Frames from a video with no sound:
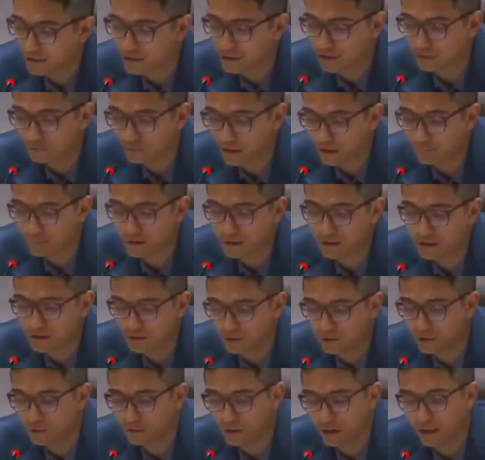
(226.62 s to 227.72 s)
in weapons to
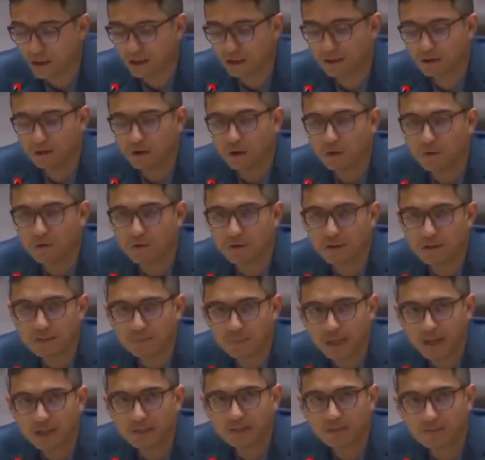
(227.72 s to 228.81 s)
Ukraine over the
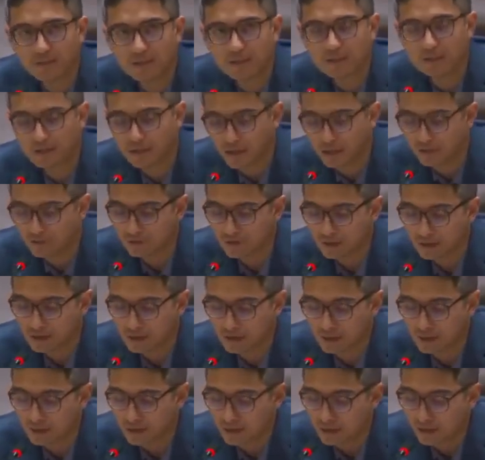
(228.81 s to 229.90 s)
span of this conflict,